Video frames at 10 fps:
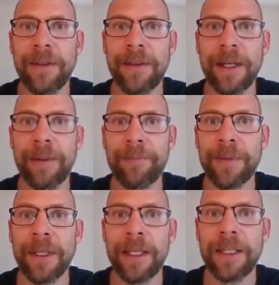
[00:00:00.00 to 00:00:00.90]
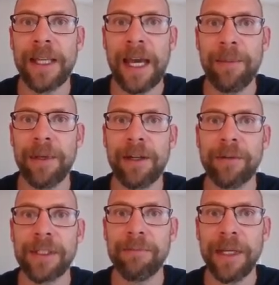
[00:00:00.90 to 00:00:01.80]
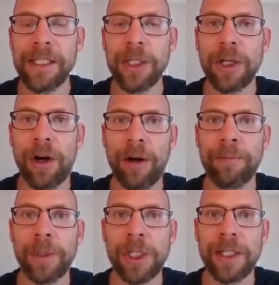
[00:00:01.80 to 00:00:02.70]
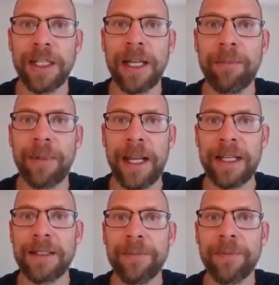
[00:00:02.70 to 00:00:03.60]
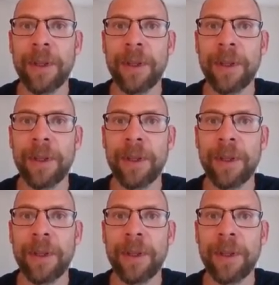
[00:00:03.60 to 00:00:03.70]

the type equals mixture option in Mplus